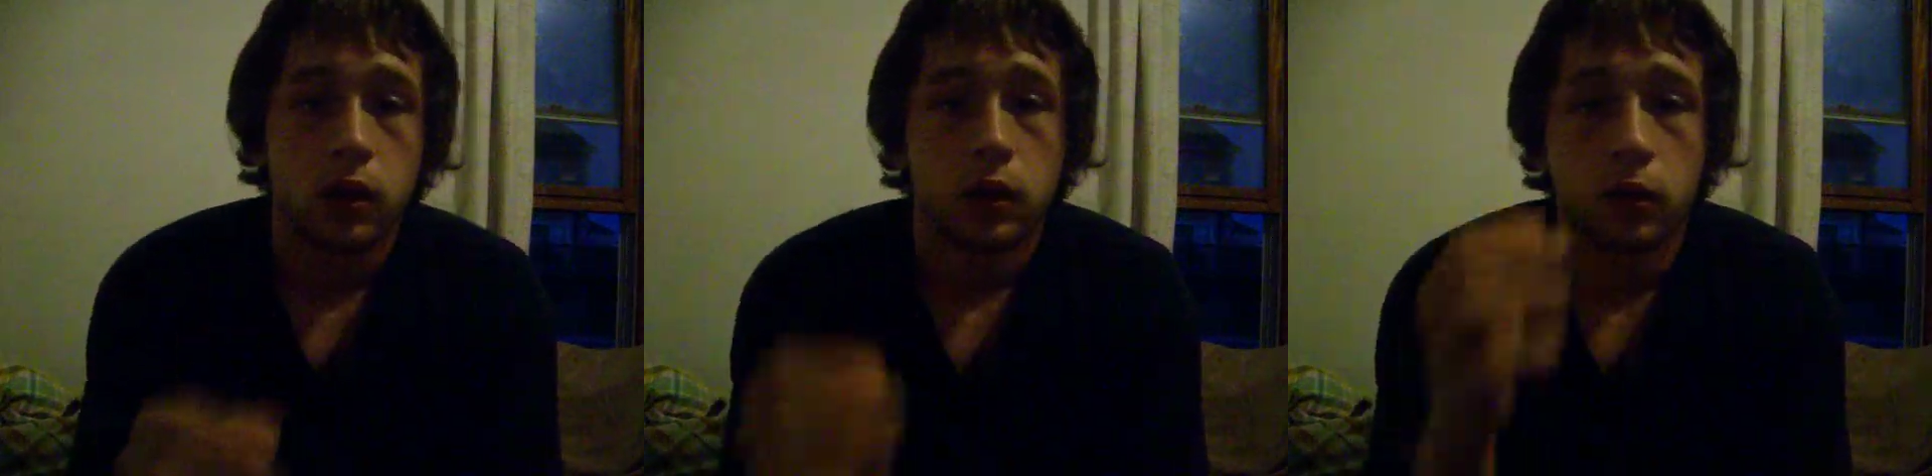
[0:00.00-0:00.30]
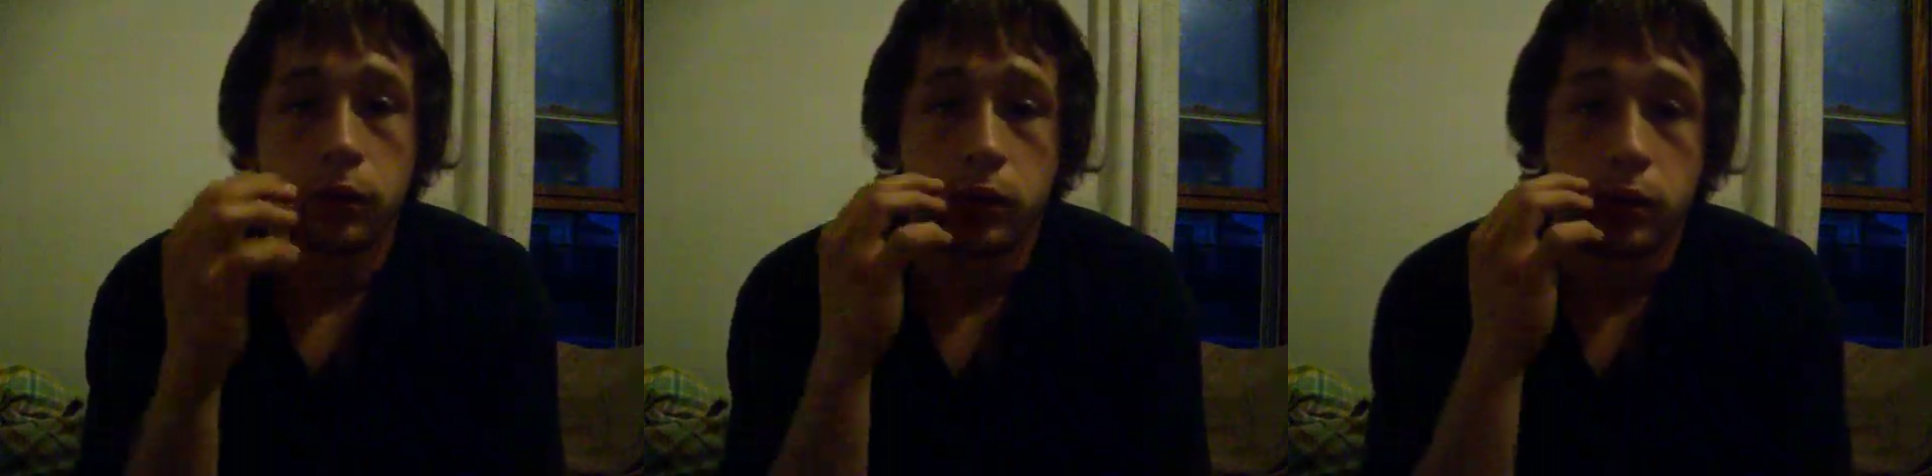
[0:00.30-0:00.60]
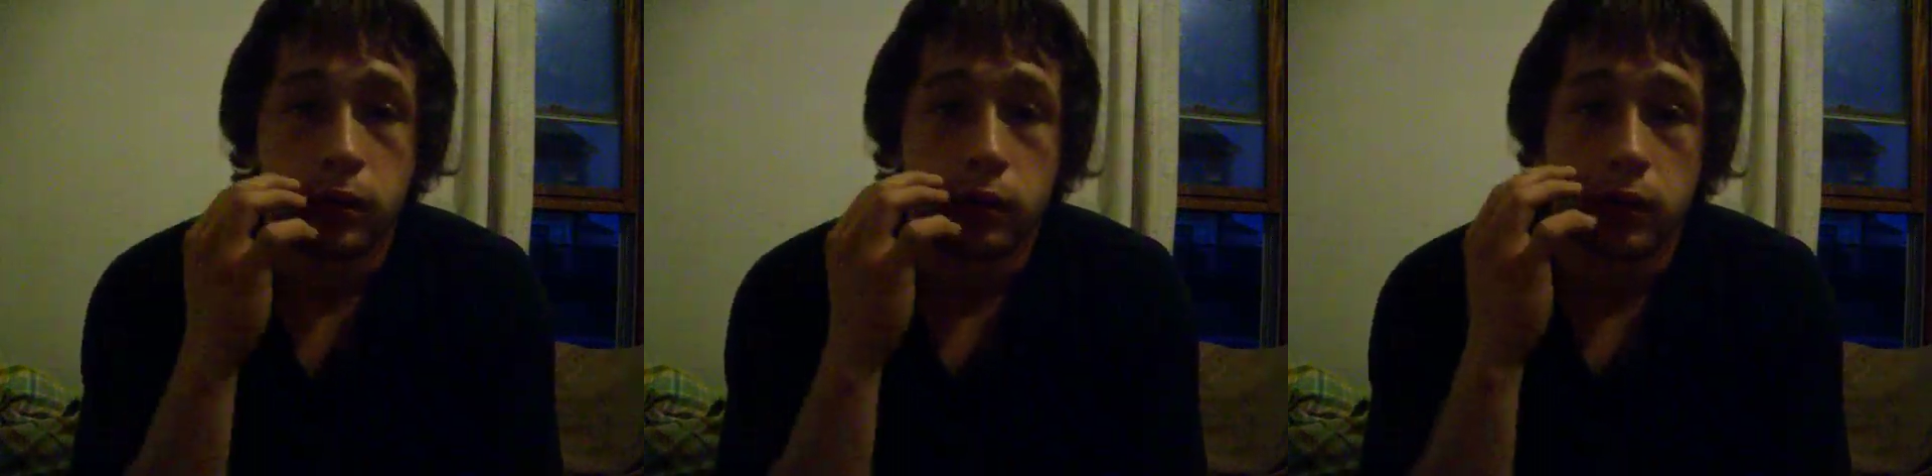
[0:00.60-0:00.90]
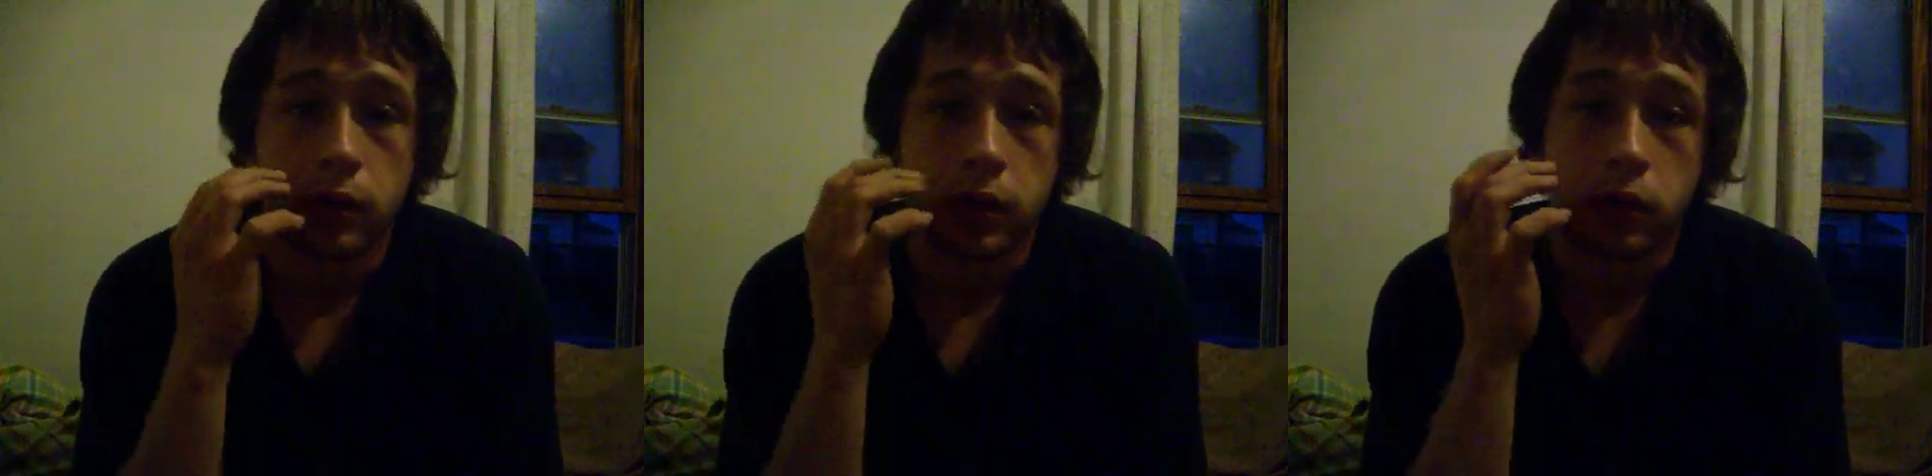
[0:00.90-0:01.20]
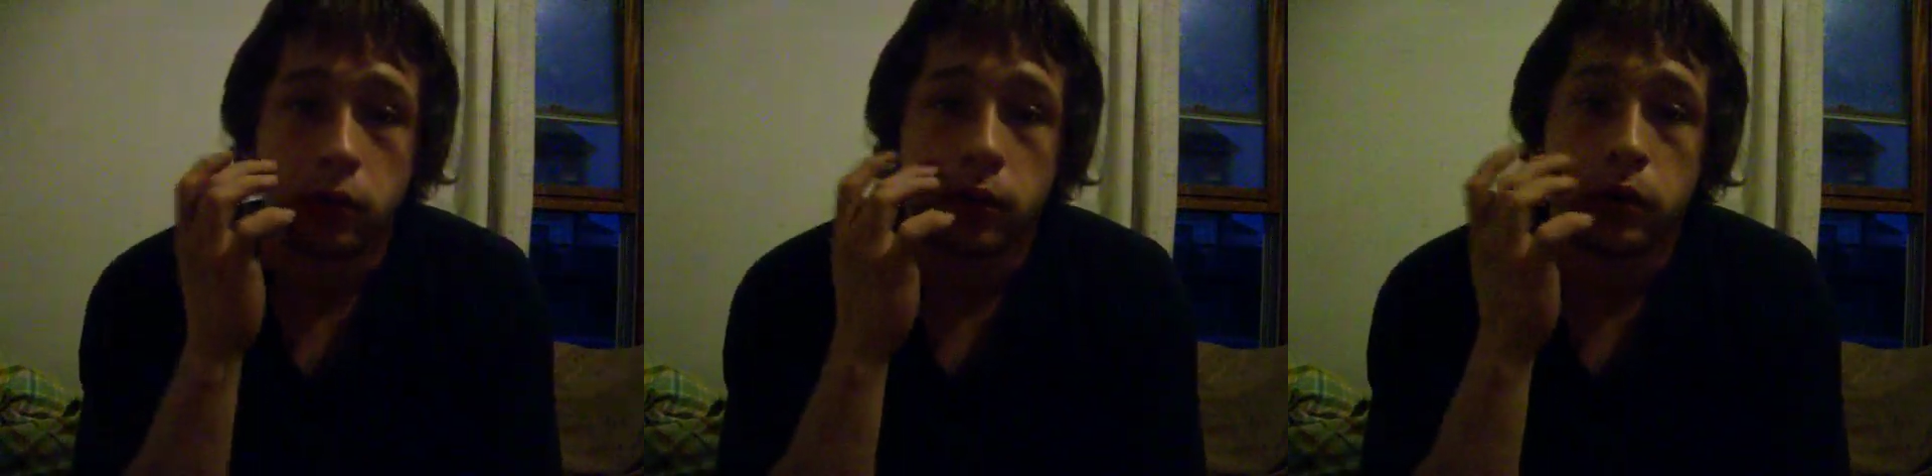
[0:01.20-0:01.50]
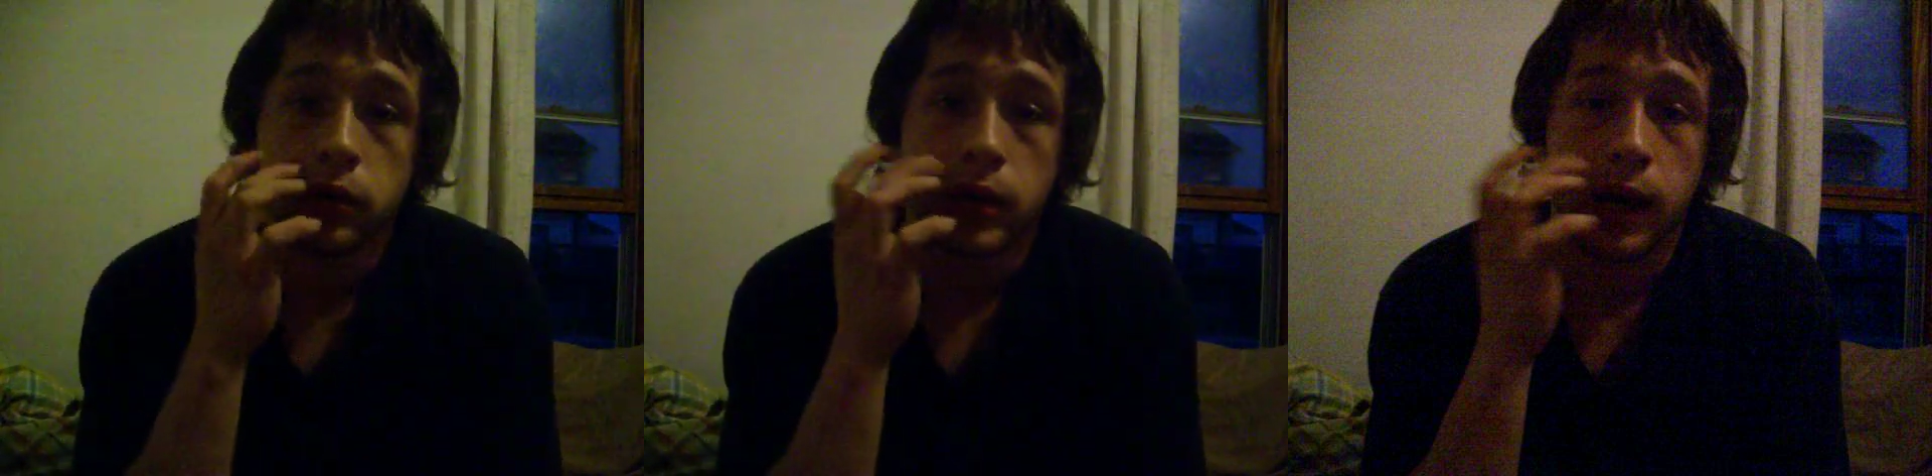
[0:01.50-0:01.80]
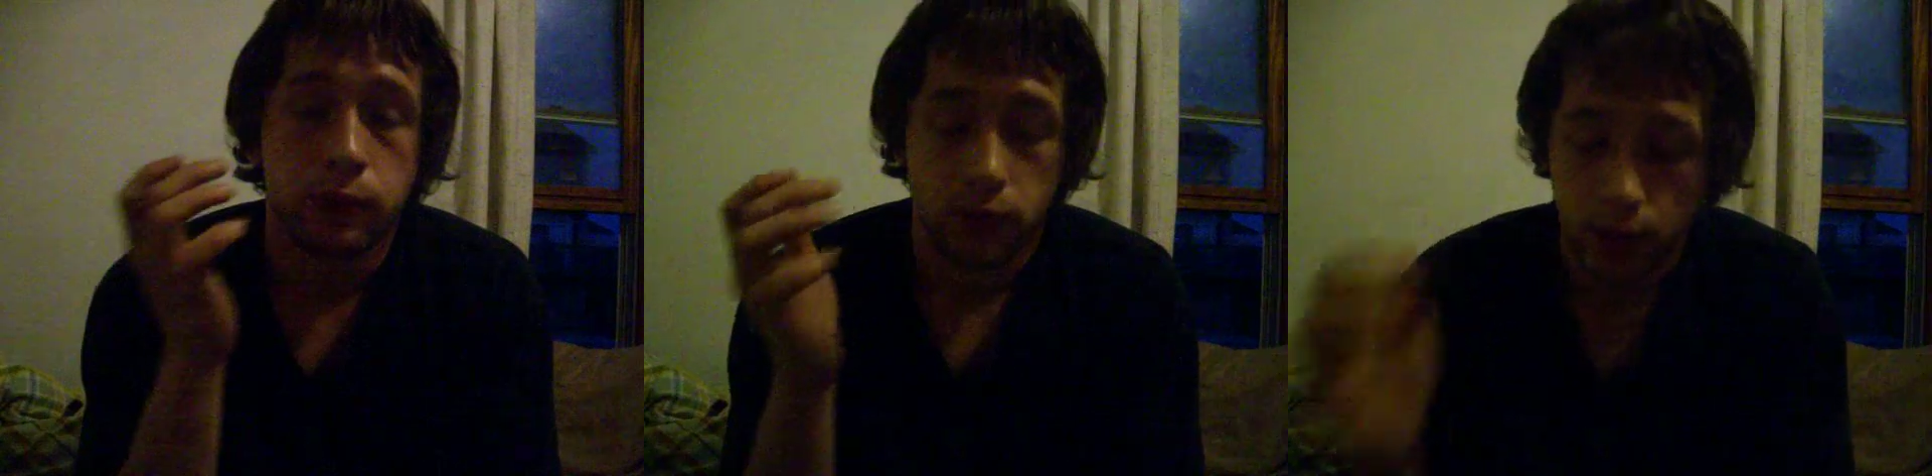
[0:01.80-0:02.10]
one where you
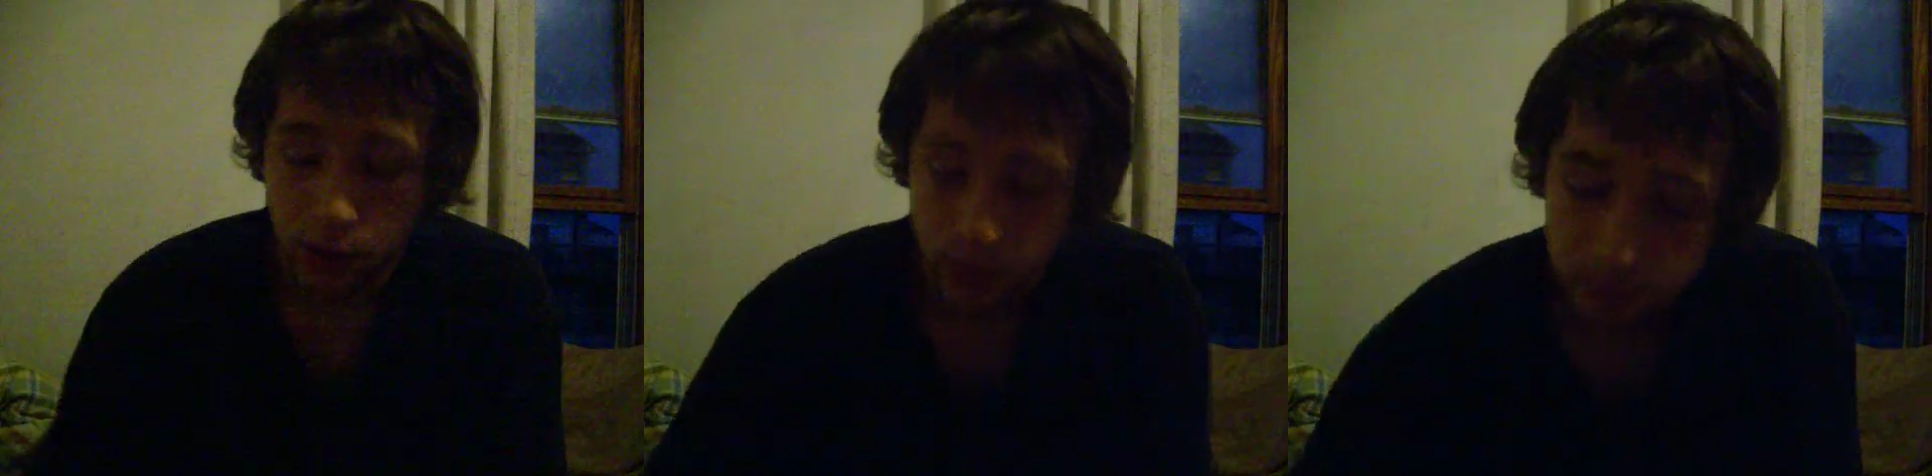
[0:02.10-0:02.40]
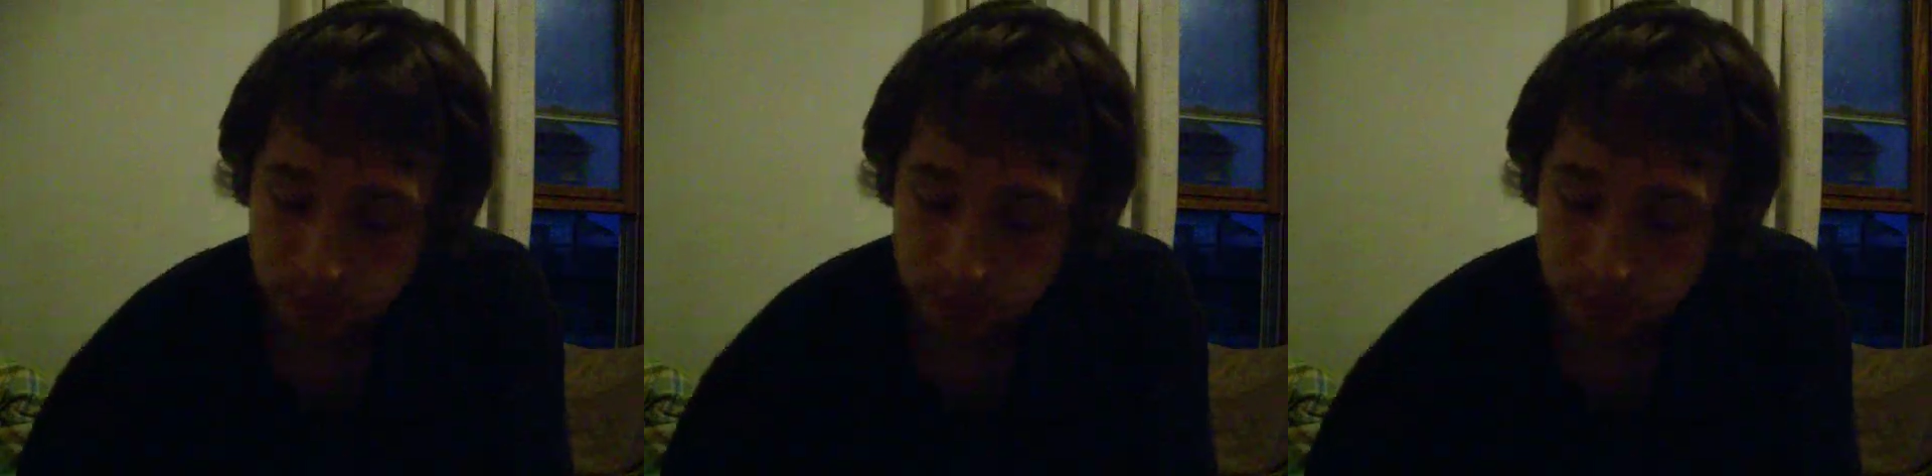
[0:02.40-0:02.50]
tapped right here.